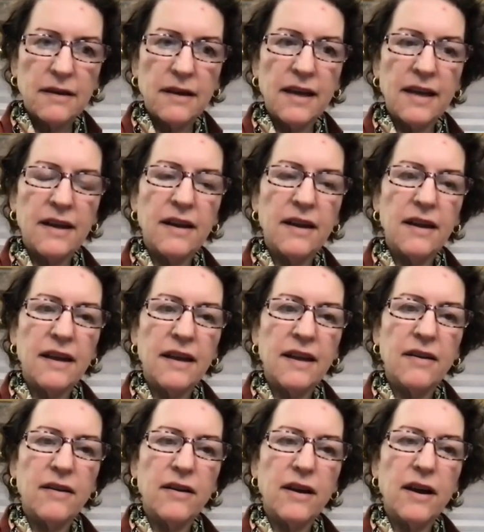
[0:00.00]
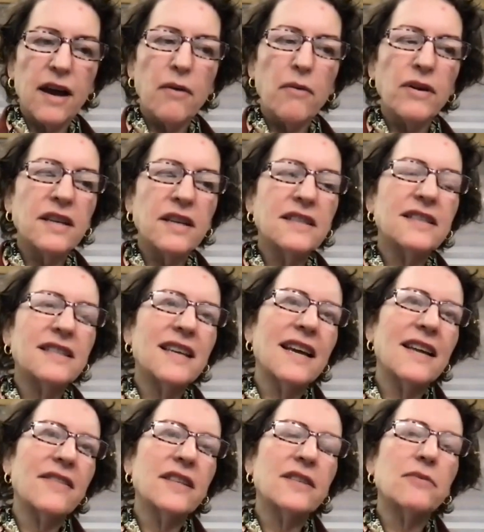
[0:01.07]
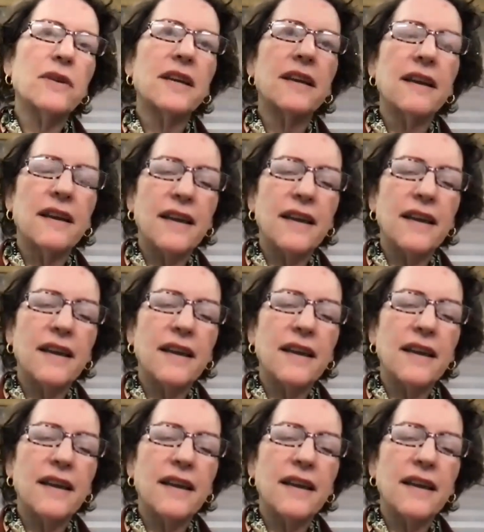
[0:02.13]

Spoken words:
And I would say it this way,